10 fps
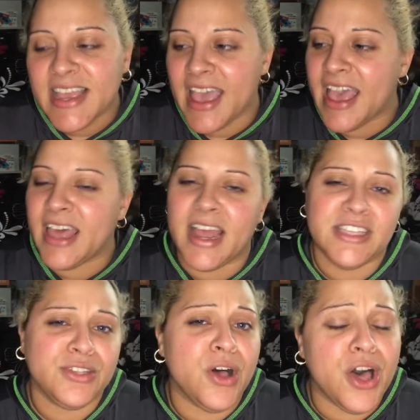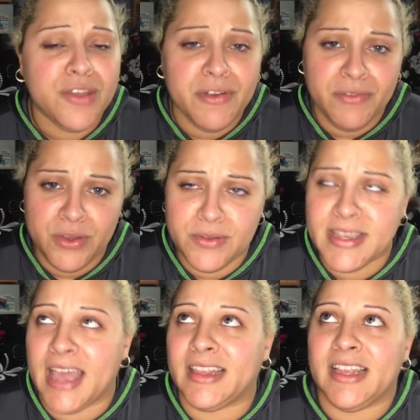And I saw all the reviews.
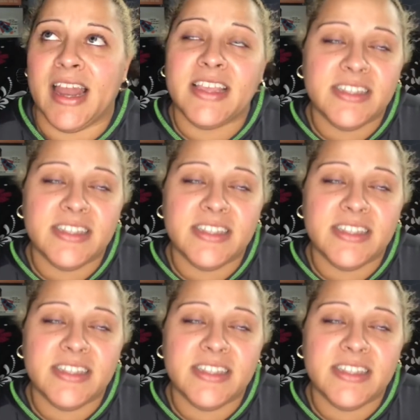Kathleen Lights